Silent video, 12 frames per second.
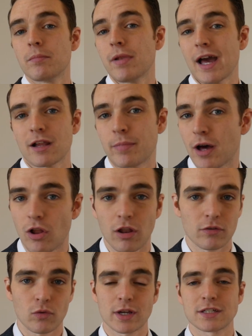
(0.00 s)
Black Lapel,
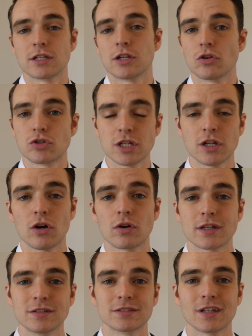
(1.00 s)
Oliver Wicks, and Indochino,
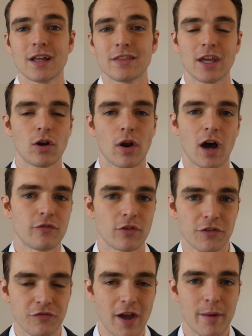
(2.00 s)
because they don't offer
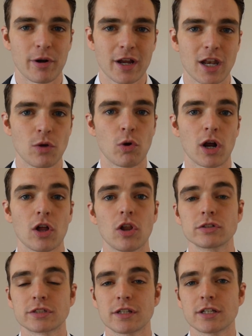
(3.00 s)
a fabric anywhere
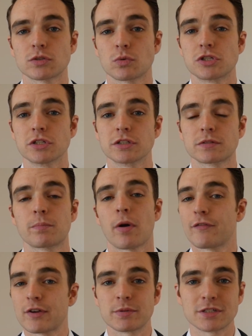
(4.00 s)
close to this, which is
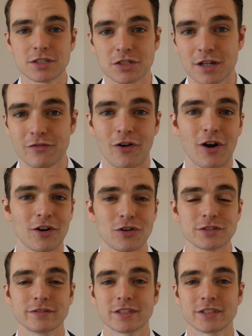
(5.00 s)
perfect positioning for Articles of